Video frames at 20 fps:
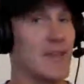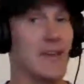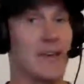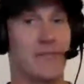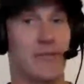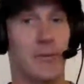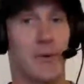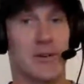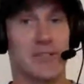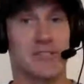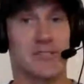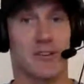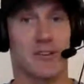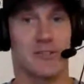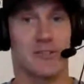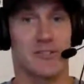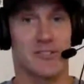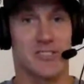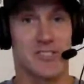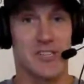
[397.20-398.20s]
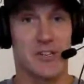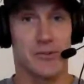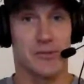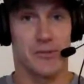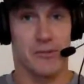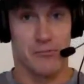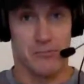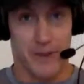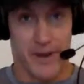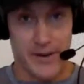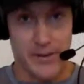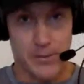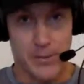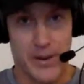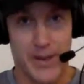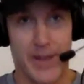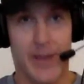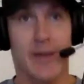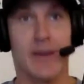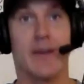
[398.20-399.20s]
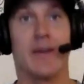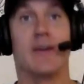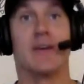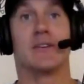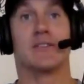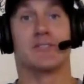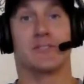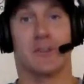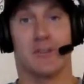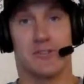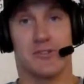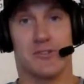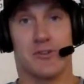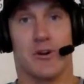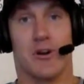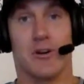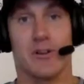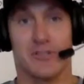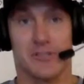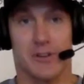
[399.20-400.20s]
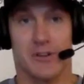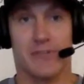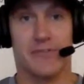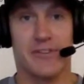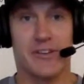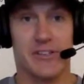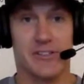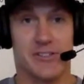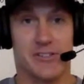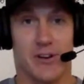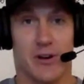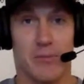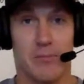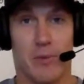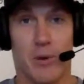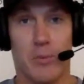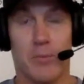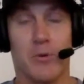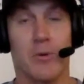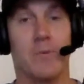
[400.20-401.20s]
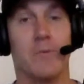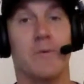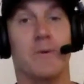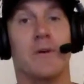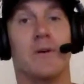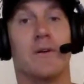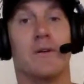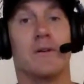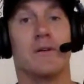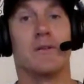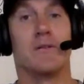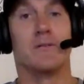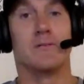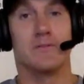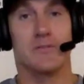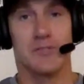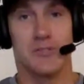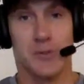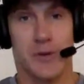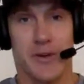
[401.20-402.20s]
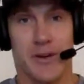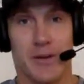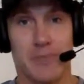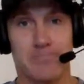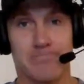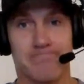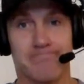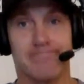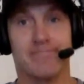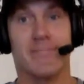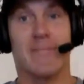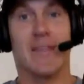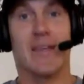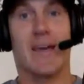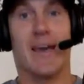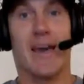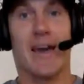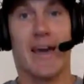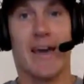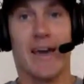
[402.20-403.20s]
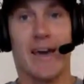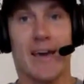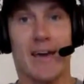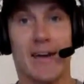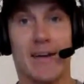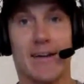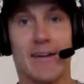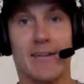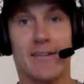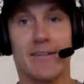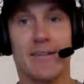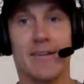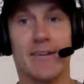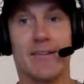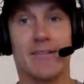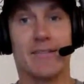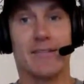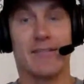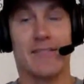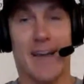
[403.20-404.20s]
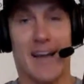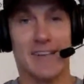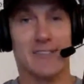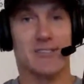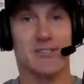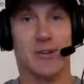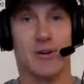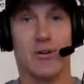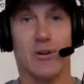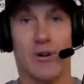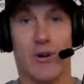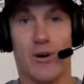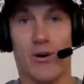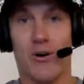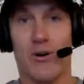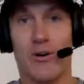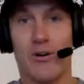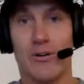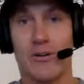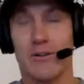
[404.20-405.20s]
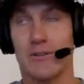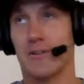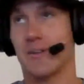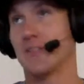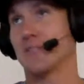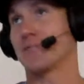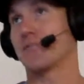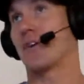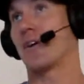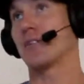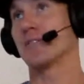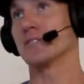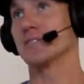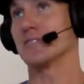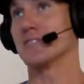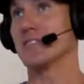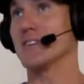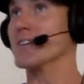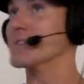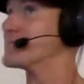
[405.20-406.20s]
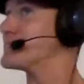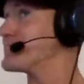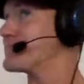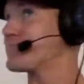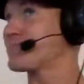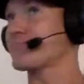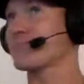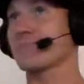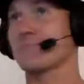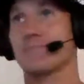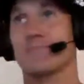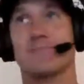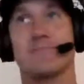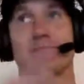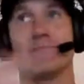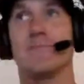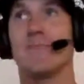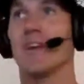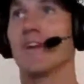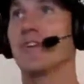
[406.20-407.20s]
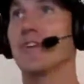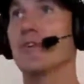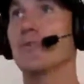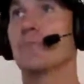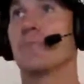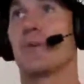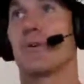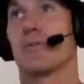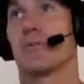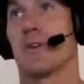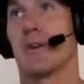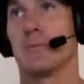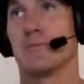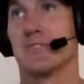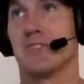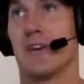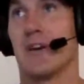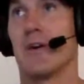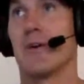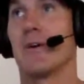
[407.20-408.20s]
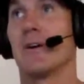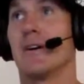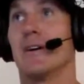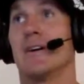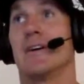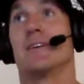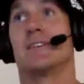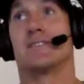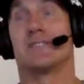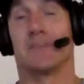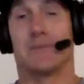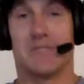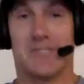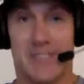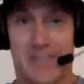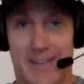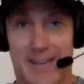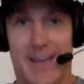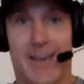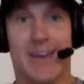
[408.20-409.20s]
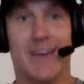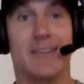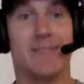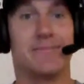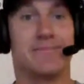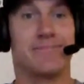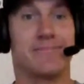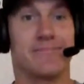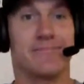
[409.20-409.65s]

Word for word: If you want to start this year the right way, start strong, start fit, start mobile, join up. And that's all as far as the new programs go. So today